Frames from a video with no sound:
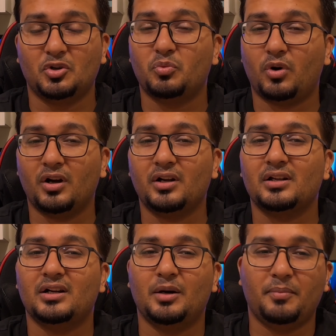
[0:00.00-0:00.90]
who want
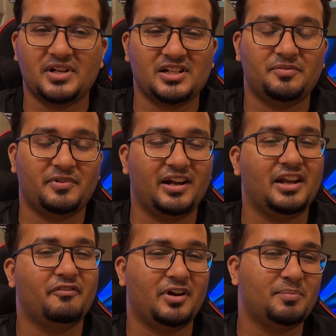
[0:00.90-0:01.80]
a budget-friendly
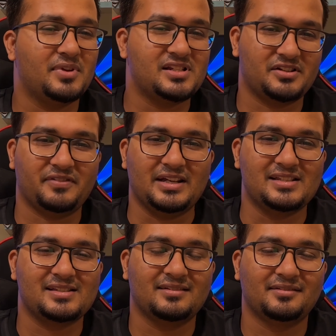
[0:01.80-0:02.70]
OnePlus
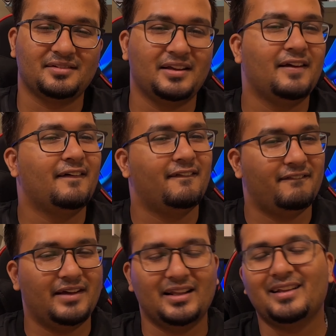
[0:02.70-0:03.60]
device.
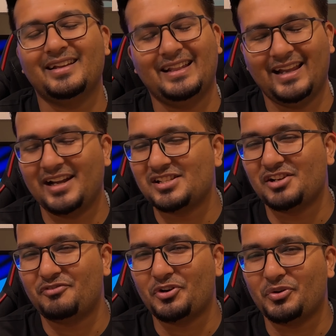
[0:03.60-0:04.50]
Well, that is
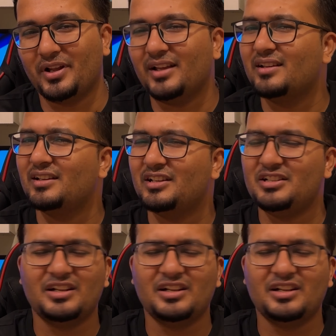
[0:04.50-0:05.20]
it for today. Here